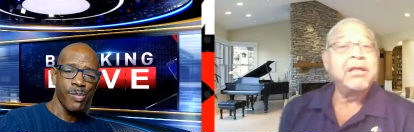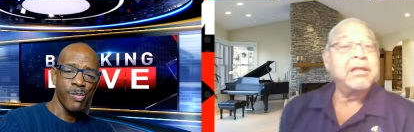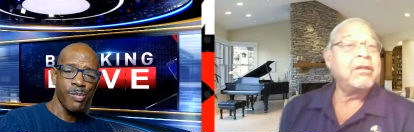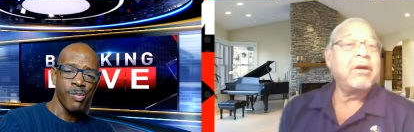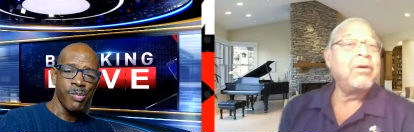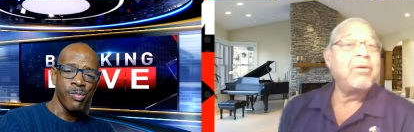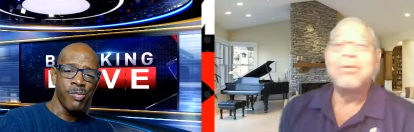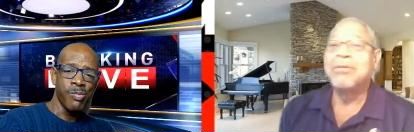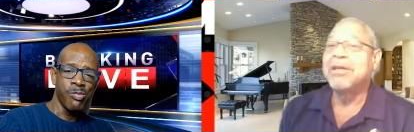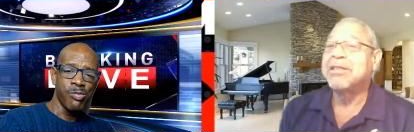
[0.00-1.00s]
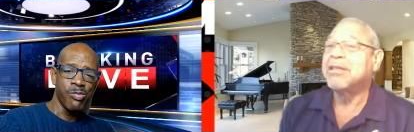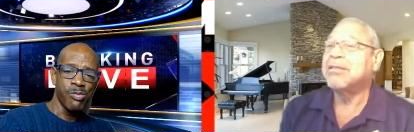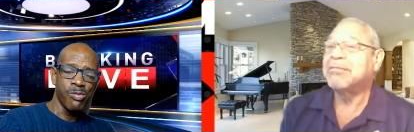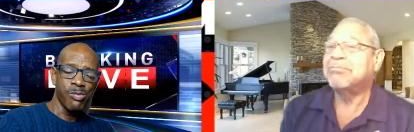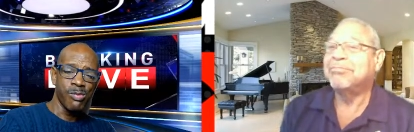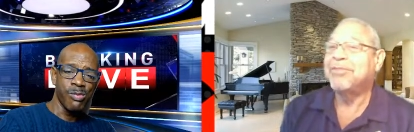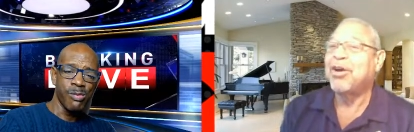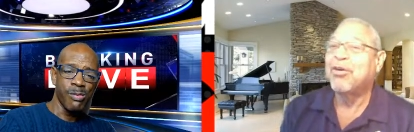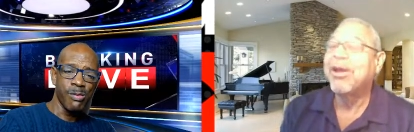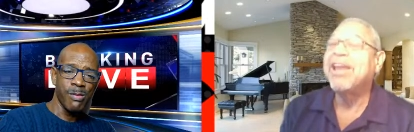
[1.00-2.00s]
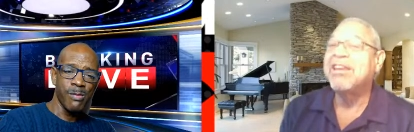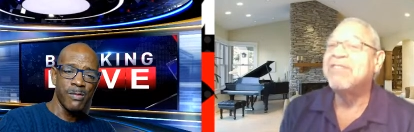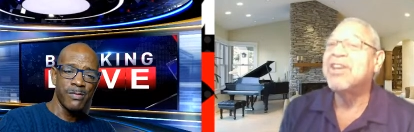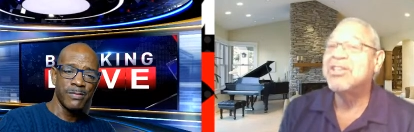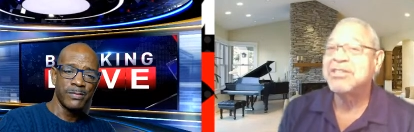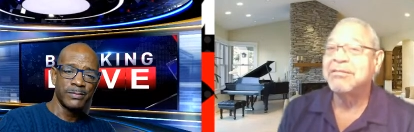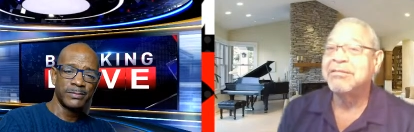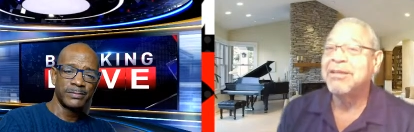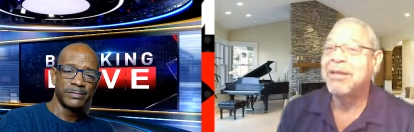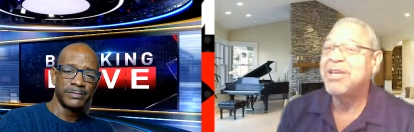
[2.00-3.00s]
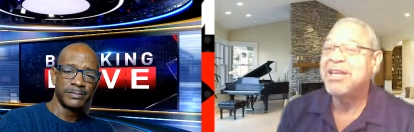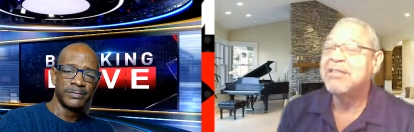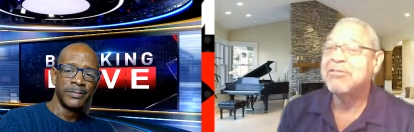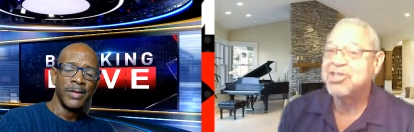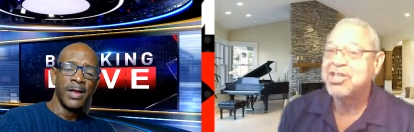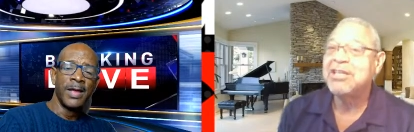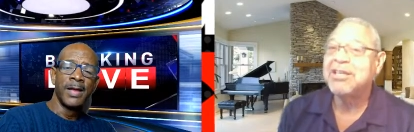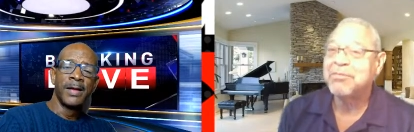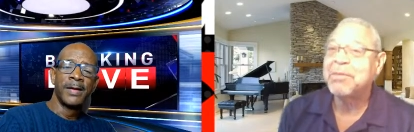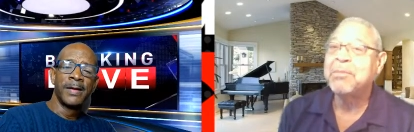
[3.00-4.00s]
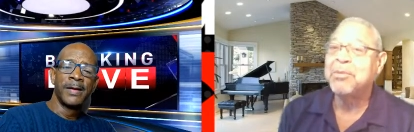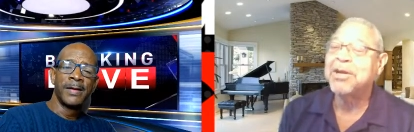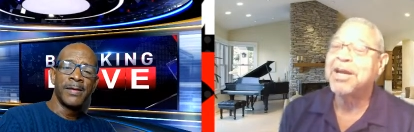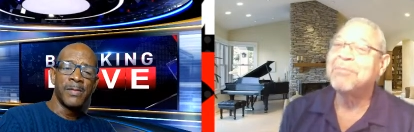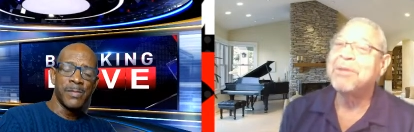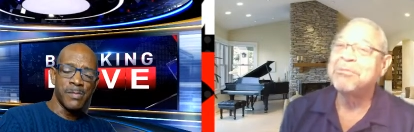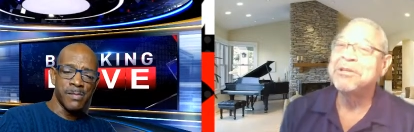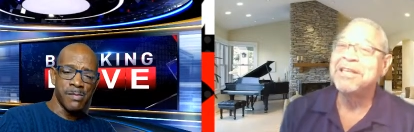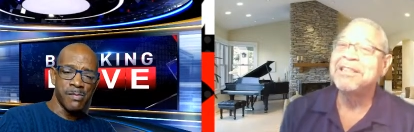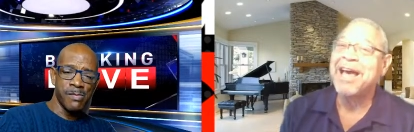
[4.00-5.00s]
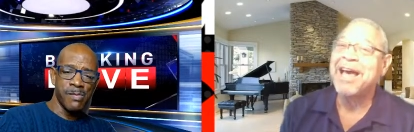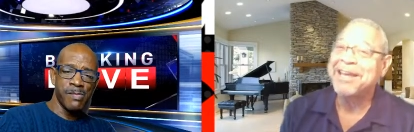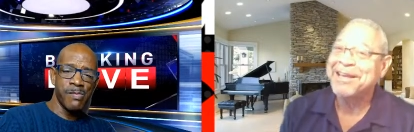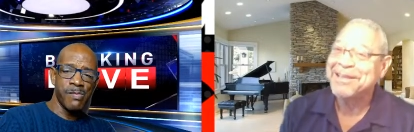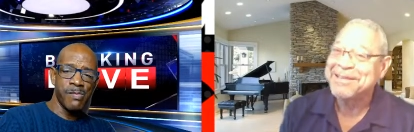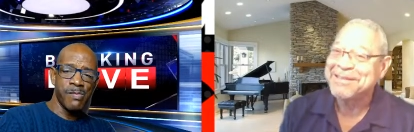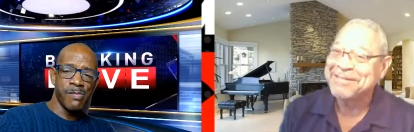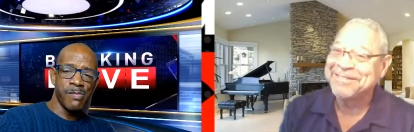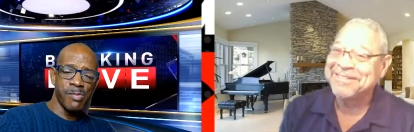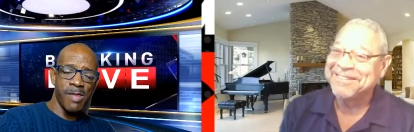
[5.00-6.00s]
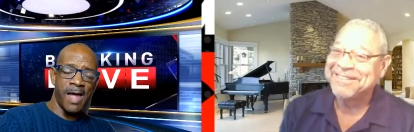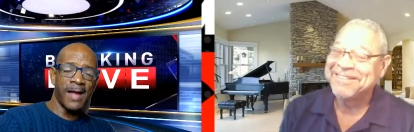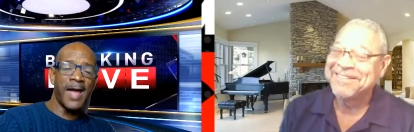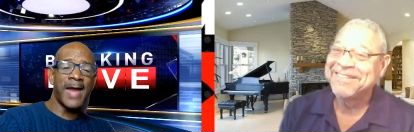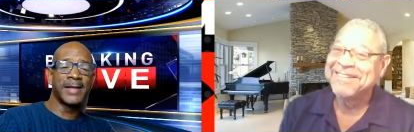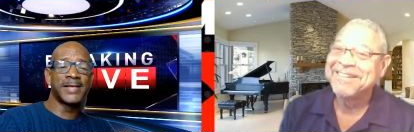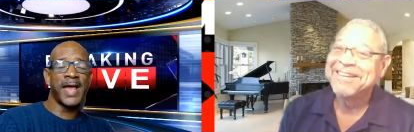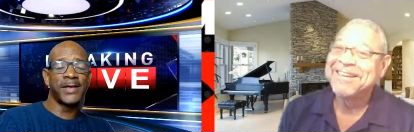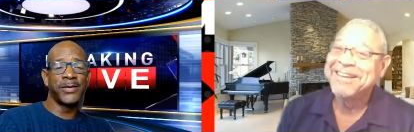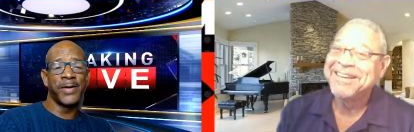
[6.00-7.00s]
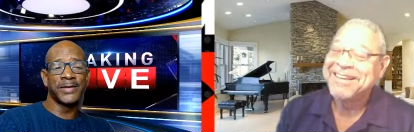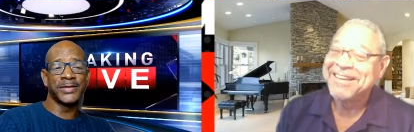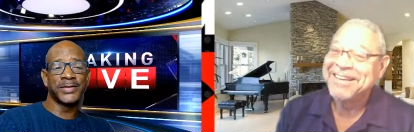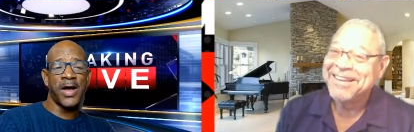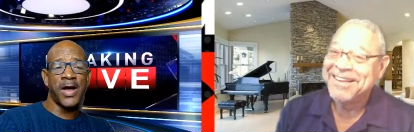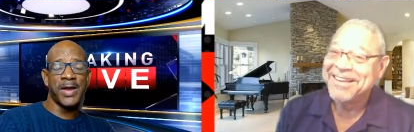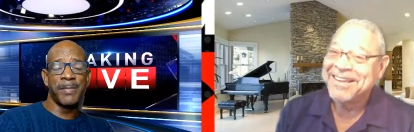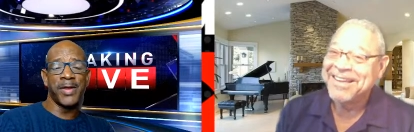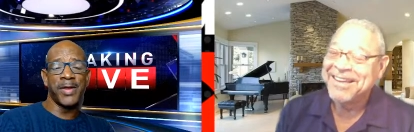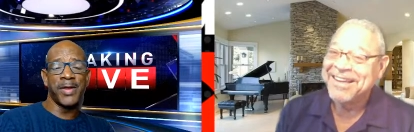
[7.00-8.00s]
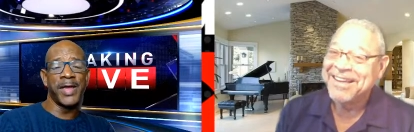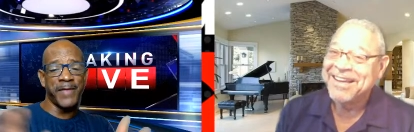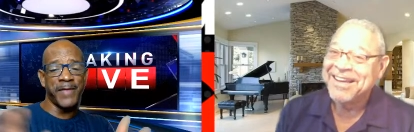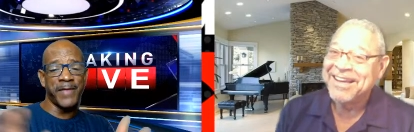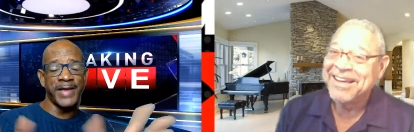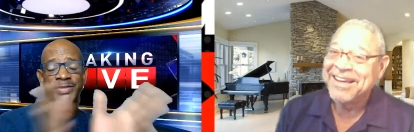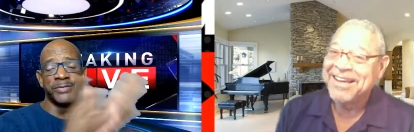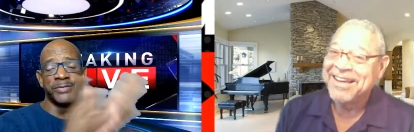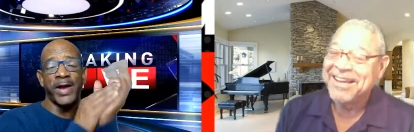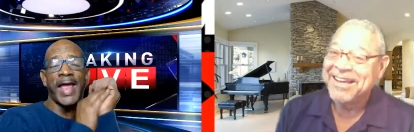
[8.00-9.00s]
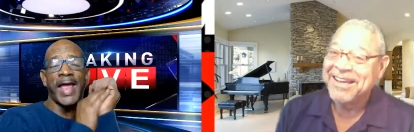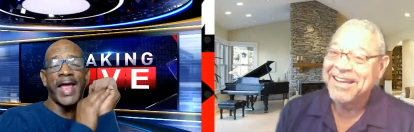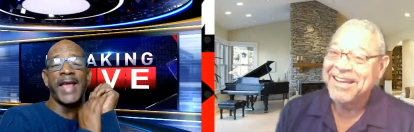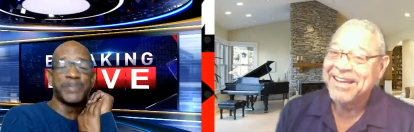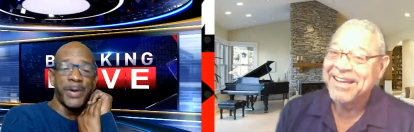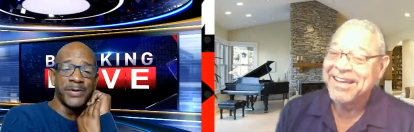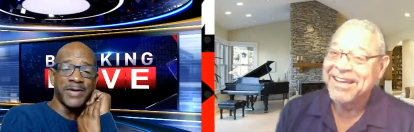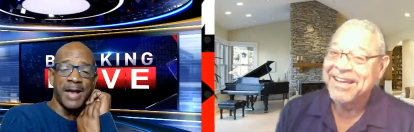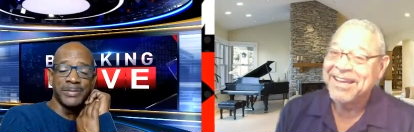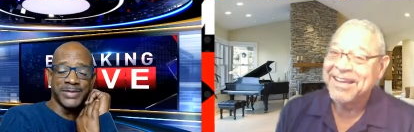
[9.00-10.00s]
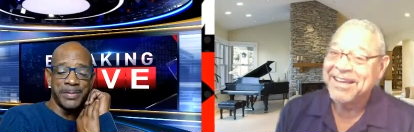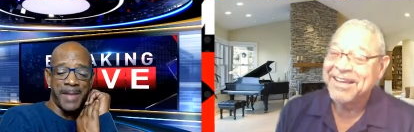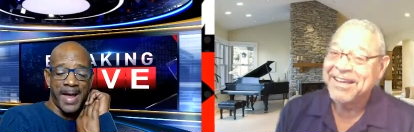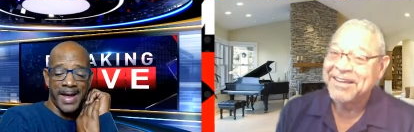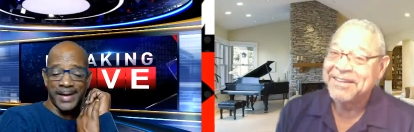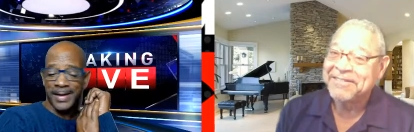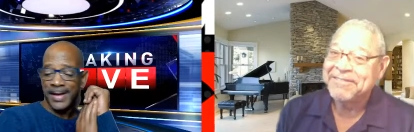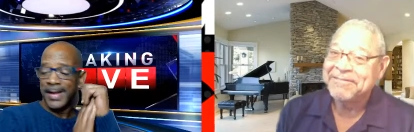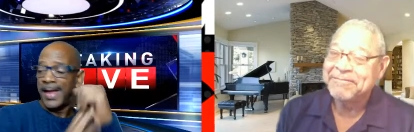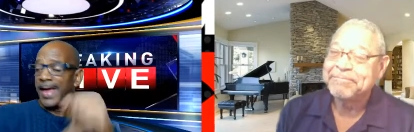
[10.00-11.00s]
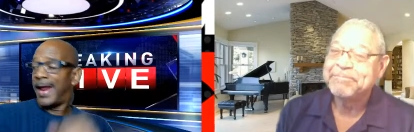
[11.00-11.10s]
Speaker 1: so it's just a great invention. I mean, these are genius people to come up with these ideas.
Speaker 2: I got to tell you, as you're talking about innovation, Ray Haysbert comes to mind. And I